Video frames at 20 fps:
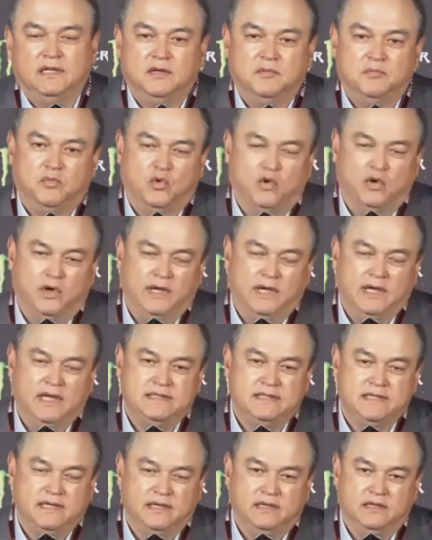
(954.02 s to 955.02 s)
Boy, I
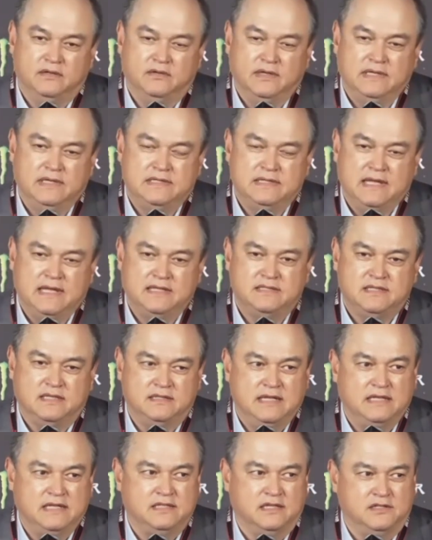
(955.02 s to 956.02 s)
tell you, that's
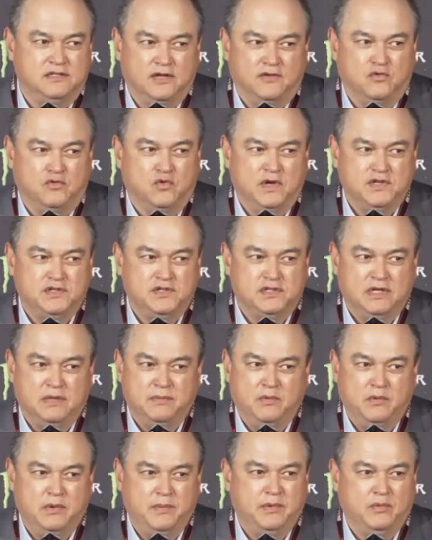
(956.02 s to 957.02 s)
a tough question. I
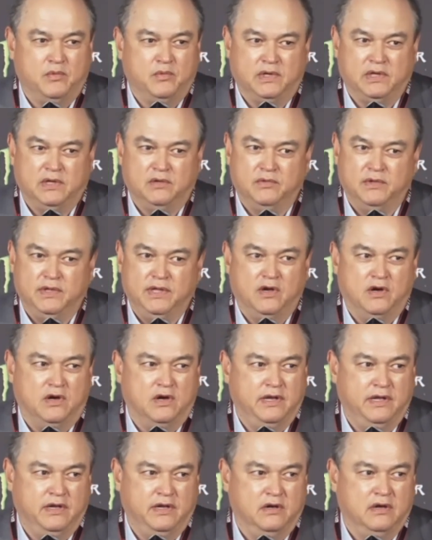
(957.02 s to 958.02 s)
mean, we've been working really
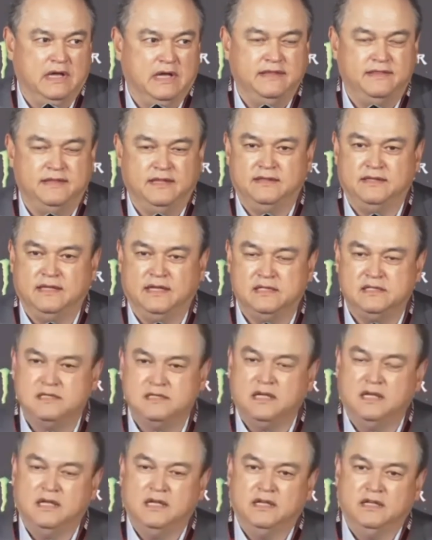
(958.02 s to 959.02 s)
hard here. I think that,
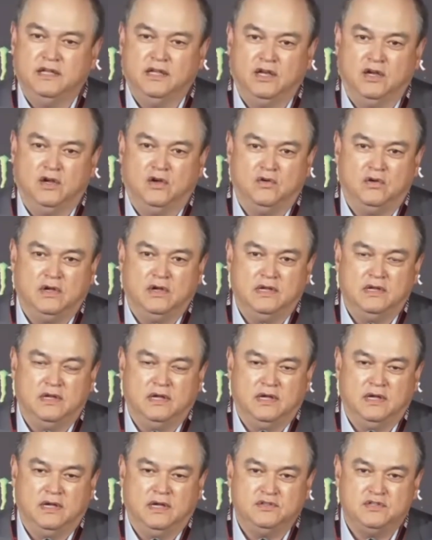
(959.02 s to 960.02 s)
you know,
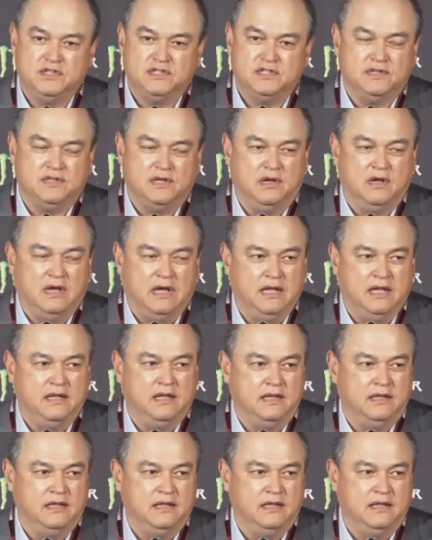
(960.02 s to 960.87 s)
just I'd